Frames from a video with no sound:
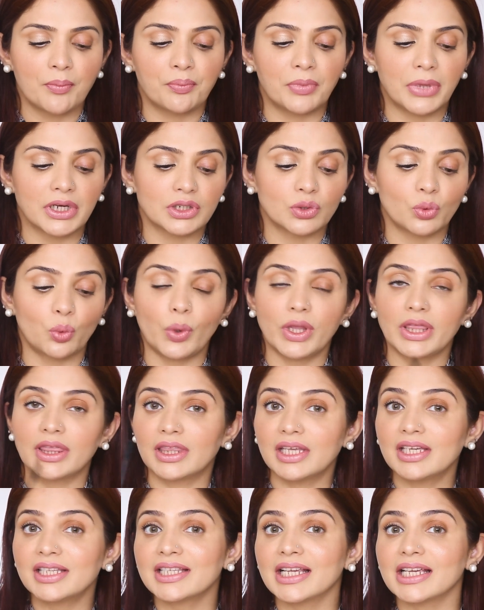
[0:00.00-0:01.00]
But with
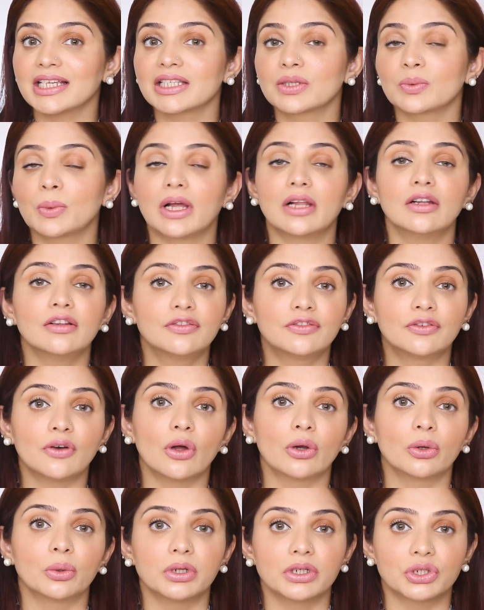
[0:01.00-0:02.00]
this as well,
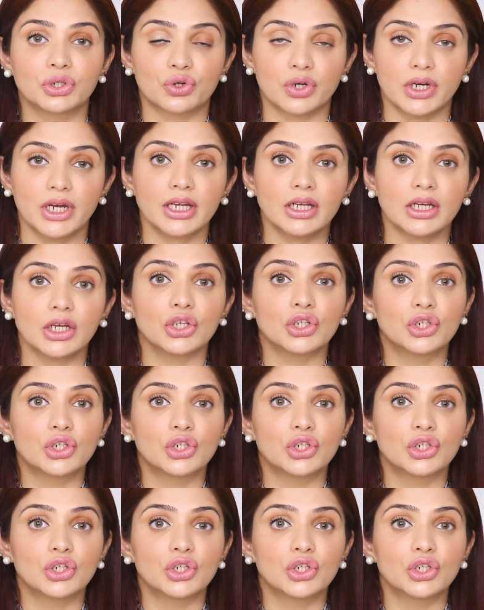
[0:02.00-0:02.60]
follow a trick.